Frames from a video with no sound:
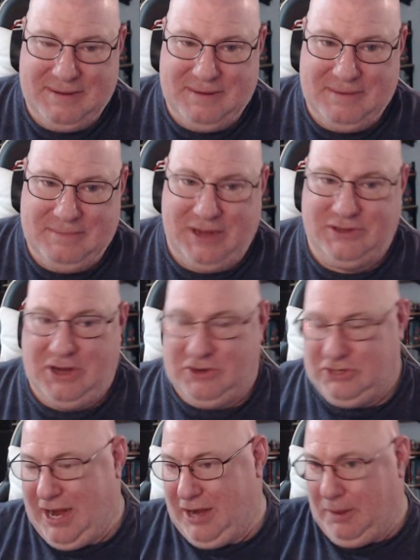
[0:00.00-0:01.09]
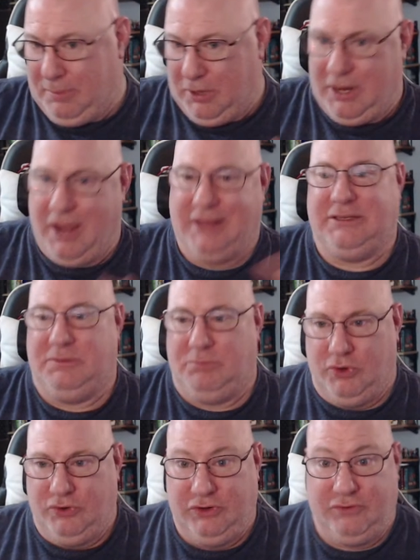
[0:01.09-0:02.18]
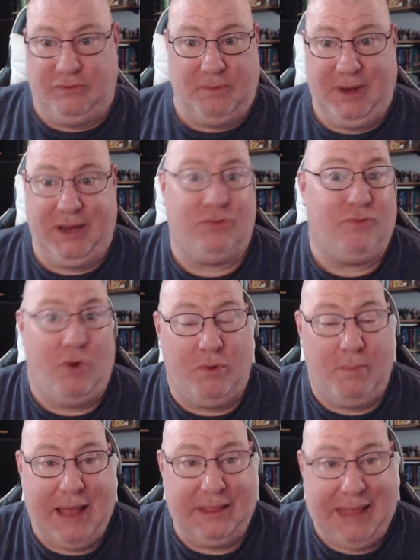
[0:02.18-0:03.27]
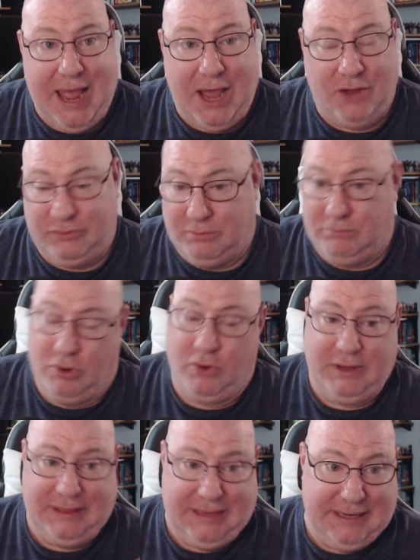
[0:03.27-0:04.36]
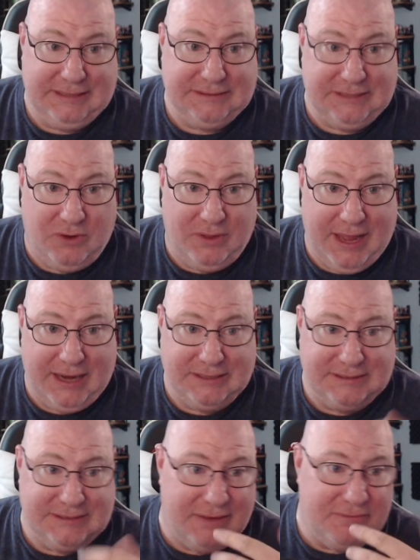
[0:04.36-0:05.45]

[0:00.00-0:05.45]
Because, she had a couple of cuts and bruises from being thrown about the house and broken things and all that good stuff.